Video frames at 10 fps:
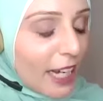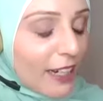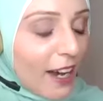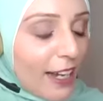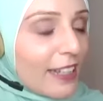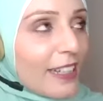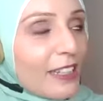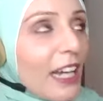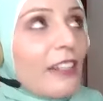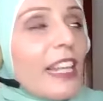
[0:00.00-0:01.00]

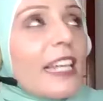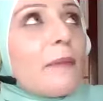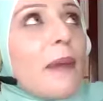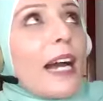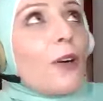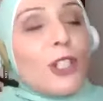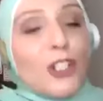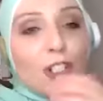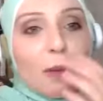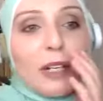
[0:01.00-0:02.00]
thinking back,
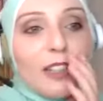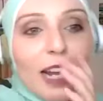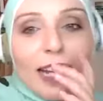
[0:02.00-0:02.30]
which Ramadan,